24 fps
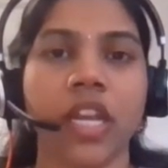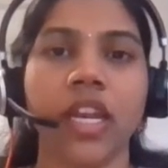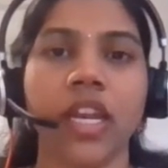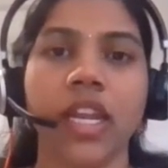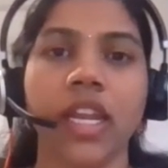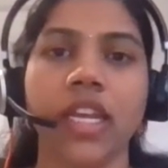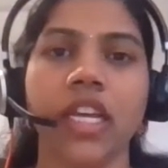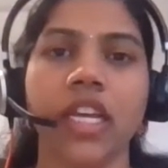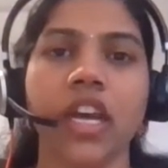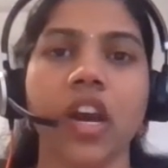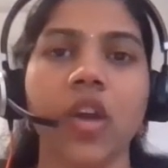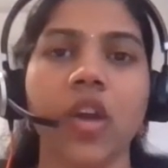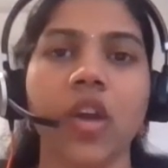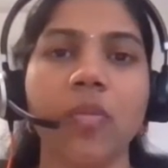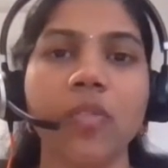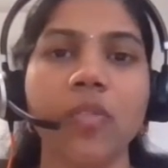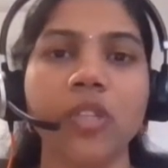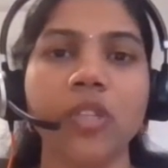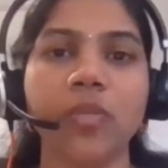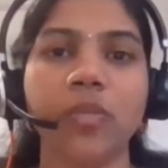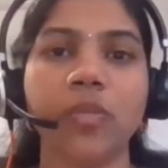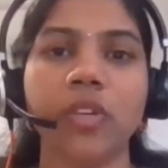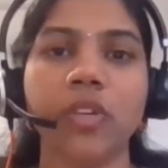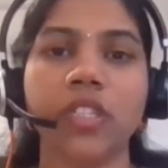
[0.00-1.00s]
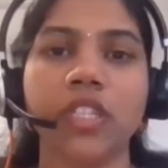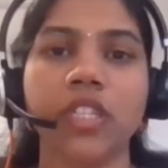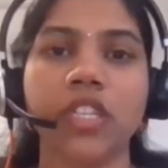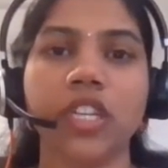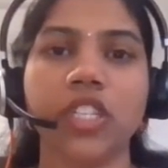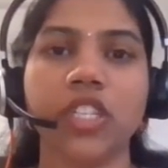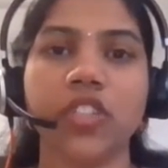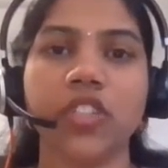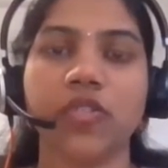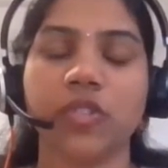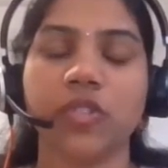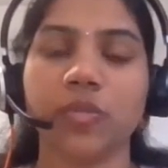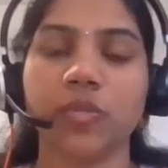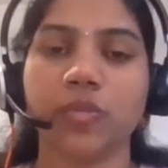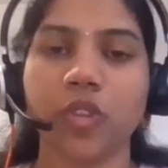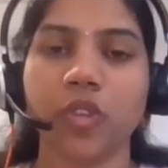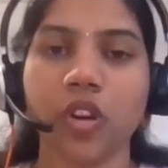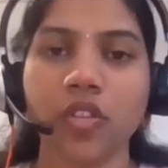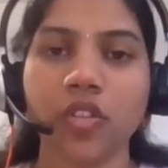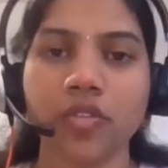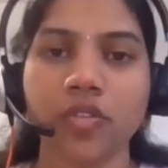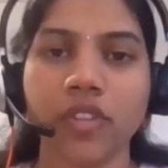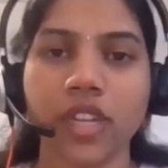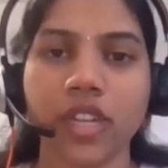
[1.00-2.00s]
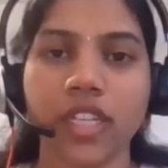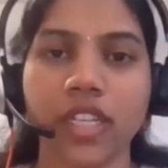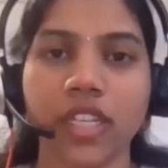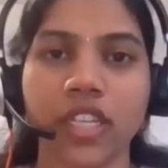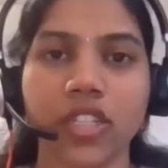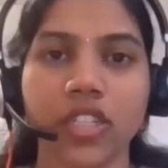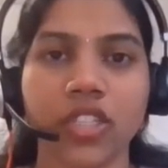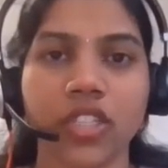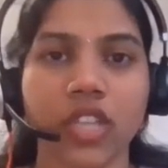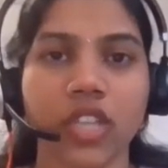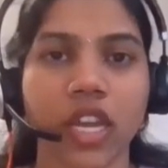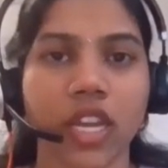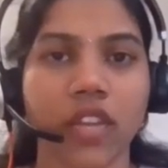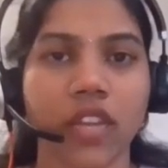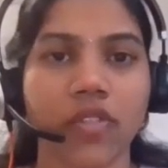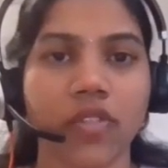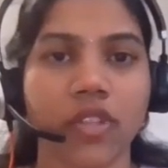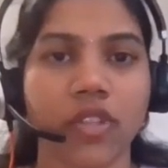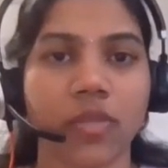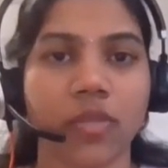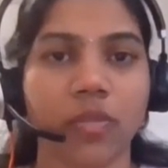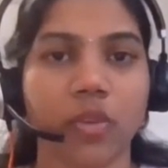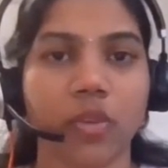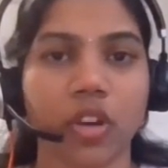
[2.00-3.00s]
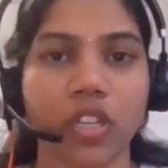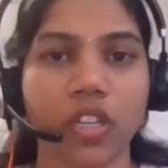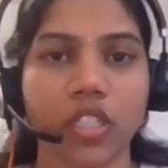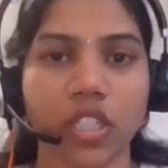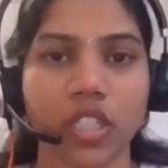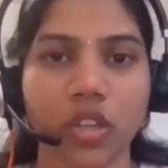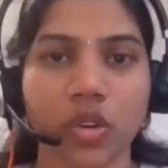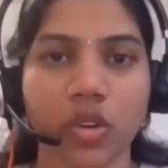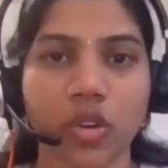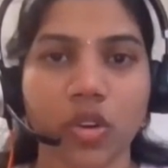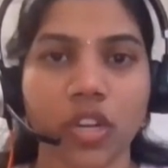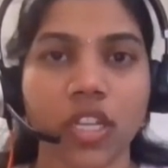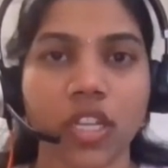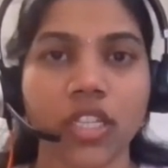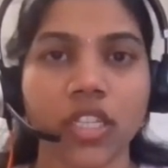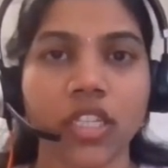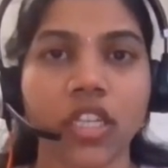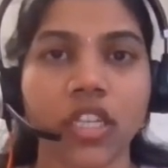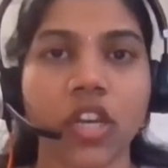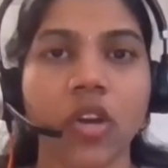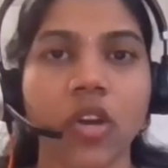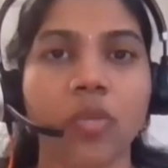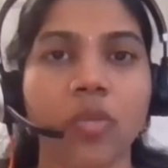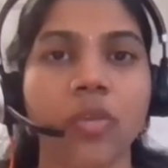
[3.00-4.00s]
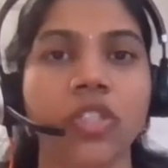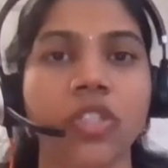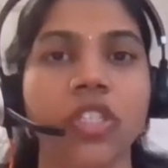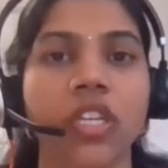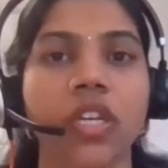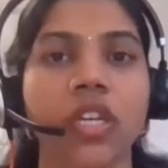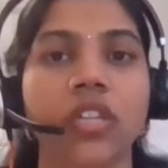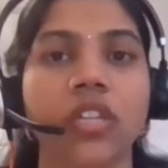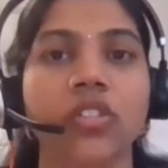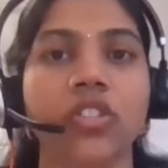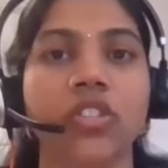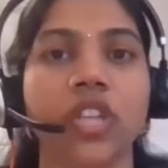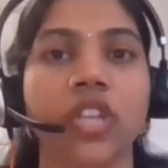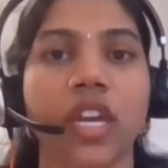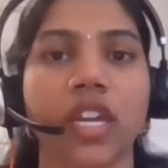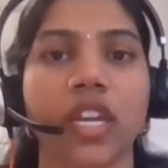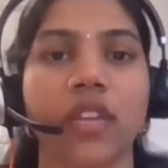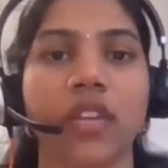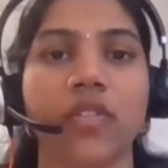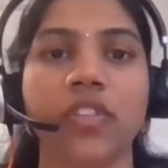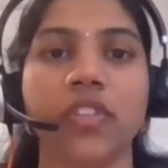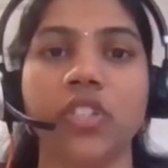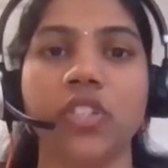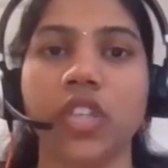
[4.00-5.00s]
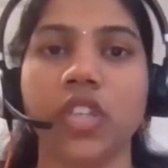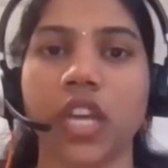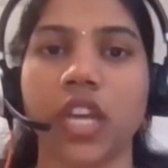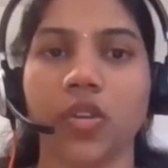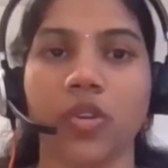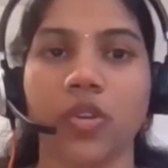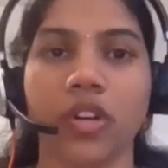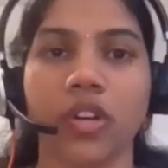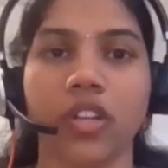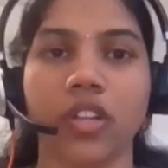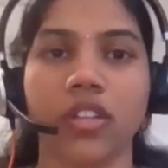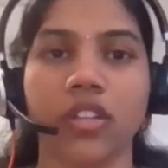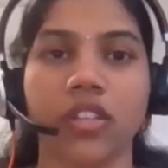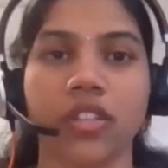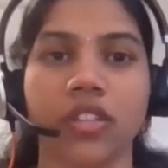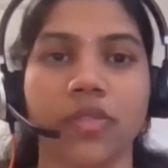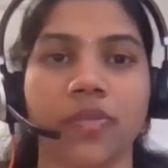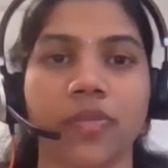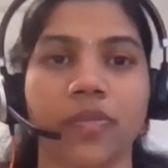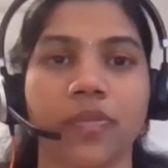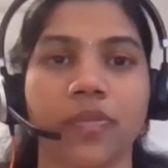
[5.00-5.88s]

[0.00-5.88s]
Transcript: like how much percentage of the profit they are sharing with policy holders and how much they are sharing with shareholders.